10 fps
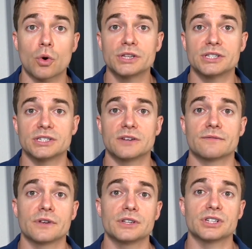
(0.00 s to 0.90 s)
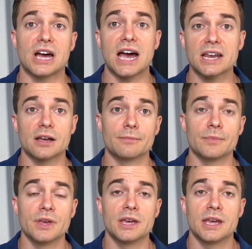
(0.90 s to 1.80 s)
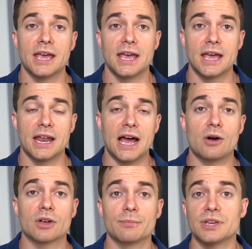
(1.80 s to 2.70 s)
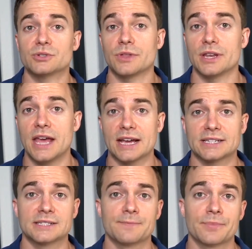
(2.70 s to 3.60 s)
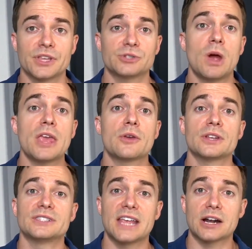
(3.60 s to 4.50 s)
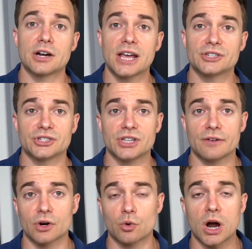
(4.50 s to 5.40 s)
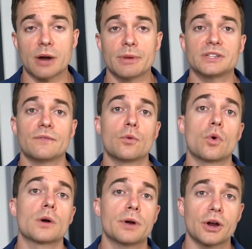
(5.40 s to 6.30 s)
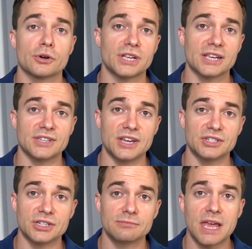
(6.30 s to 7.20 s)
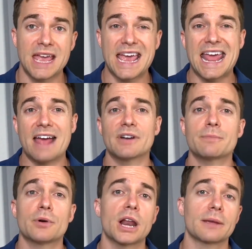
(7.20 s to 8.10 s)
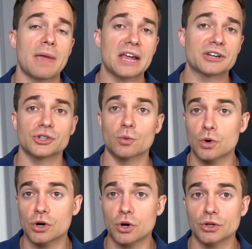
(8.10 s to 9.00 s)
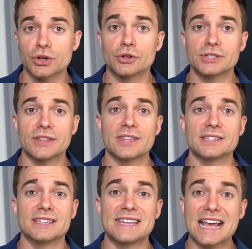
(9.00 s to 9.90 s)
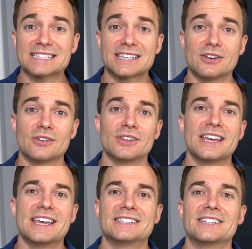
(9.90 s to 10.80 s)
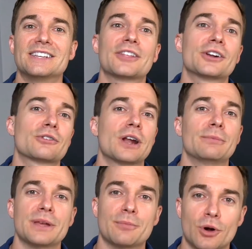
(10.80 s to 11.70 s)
system for each item and how it competes with the next. This way, you can standardize your set of requirements for prioritization, and every product manager in the world knows that this next skill is another incredibly important